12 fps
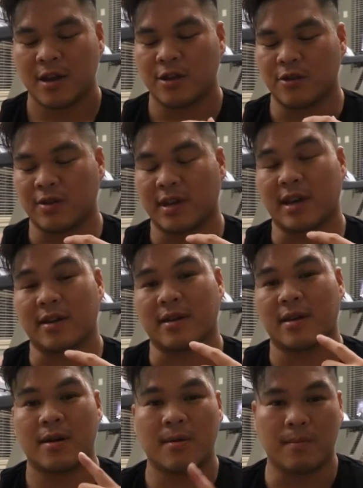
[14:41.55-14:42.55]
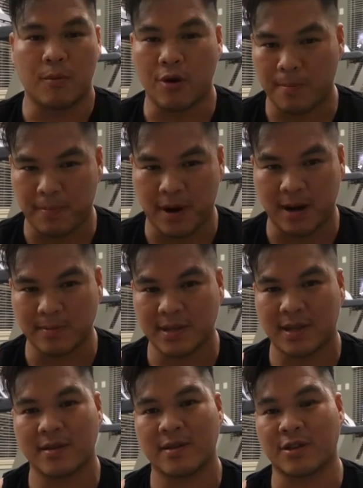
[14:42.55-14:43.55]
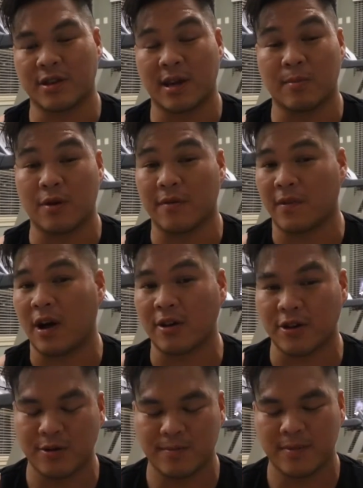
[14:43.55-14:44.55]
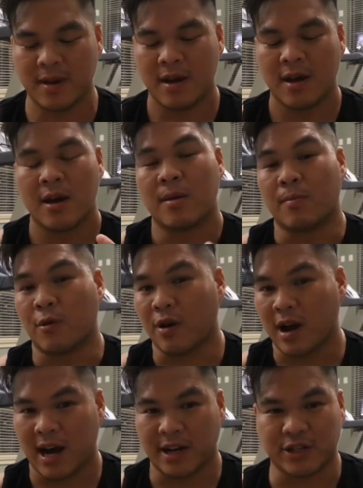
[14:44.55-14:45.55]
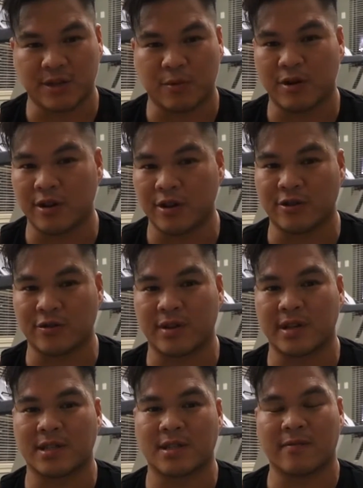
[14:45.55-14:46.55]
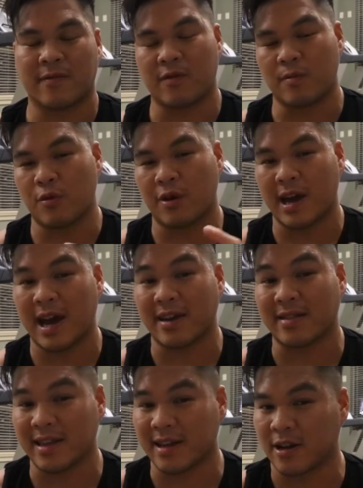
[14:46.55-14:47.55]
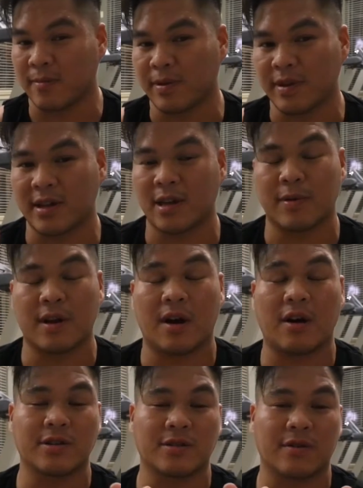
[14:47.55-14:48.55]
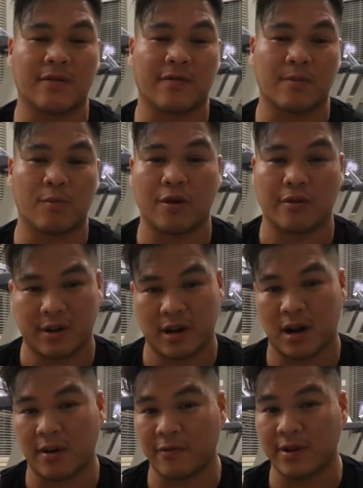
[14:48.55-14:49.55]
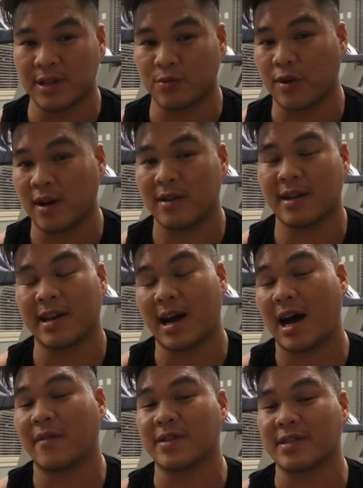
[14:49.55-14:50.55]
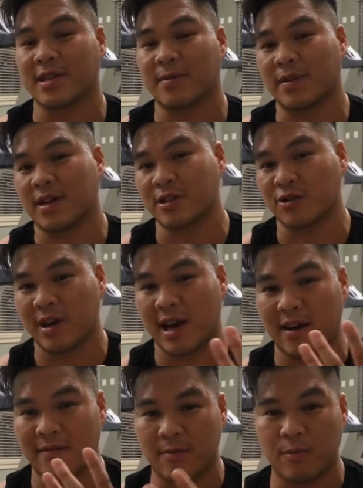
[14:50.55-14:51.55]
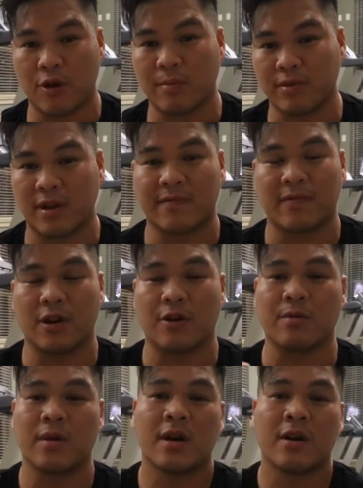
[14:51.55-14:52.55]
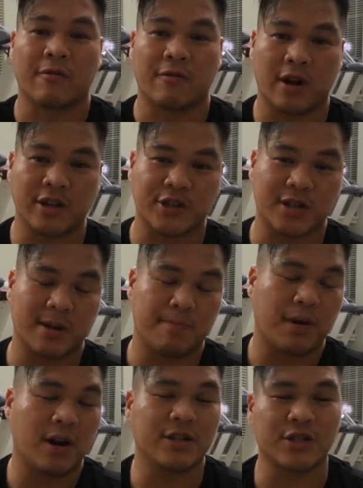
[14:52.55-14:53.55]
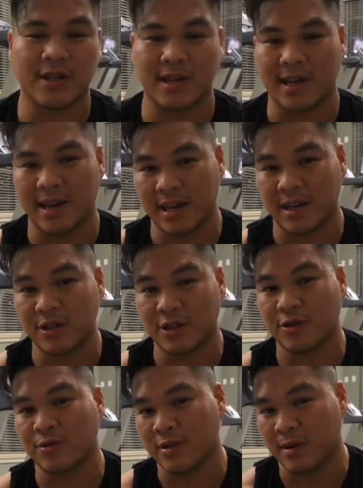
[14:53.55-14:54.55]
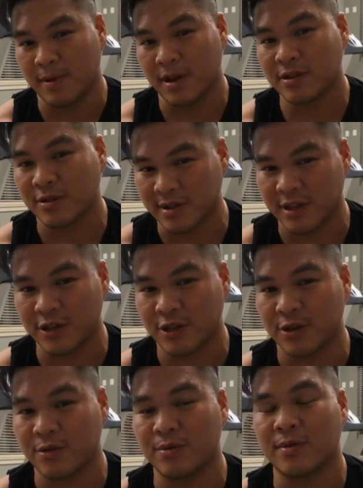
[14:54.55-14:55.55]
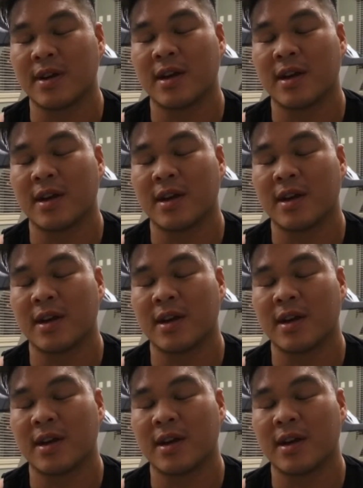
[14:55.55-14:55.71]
you get more pumps, so you get more volume, more oxygen, more nutrients for more athletic ability, but also for more recovery as well. And obviously because you have more blood flow rushing and punching into the muscle tissue,